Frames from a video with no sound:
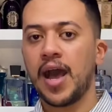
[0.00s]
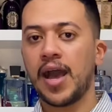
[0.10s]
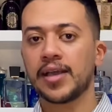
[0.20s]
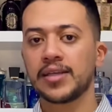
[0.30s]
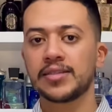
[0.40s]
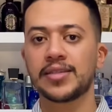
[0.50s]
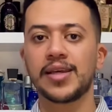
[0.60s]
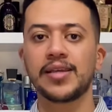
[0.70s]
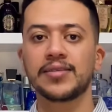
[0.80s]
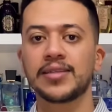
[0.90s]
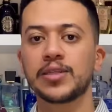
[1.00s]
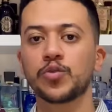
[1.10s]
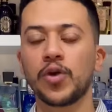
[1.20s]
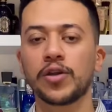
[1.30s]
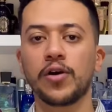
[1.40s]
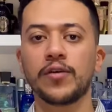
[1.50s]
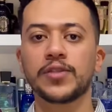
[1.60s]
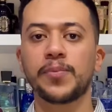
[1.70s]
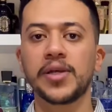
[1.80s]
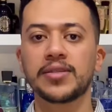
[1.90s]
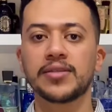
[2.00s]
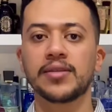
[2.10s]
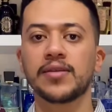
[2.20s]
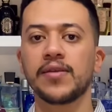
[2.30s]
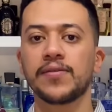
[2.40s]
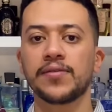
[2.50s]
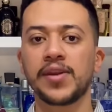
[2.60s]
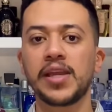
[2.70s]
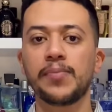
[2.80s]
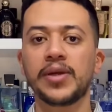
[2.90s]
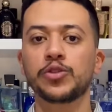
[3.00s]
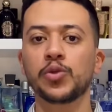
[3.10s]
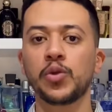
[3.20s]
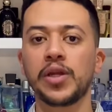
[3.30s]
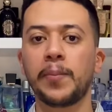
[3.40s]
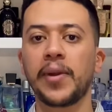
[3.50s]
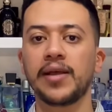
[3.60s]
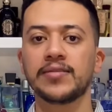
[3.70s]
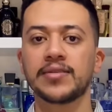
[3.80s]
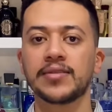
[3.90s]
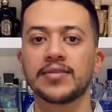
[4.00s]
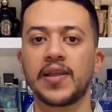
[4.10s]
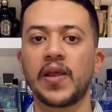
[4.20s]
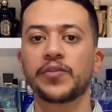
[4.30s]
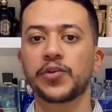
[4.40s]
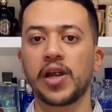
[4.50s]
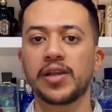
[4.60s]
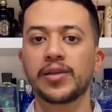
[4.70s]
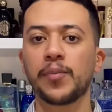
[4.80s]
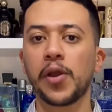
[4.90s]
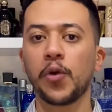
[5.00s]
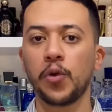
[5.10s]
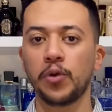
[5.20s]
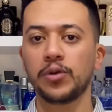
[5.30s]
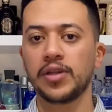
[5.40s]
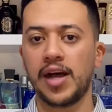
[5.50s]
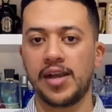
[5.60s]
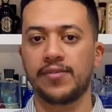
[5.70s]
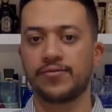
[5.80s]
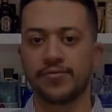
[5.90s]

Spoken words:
I can say this is one of the best 3 patchouli plants that I tried in my whole life.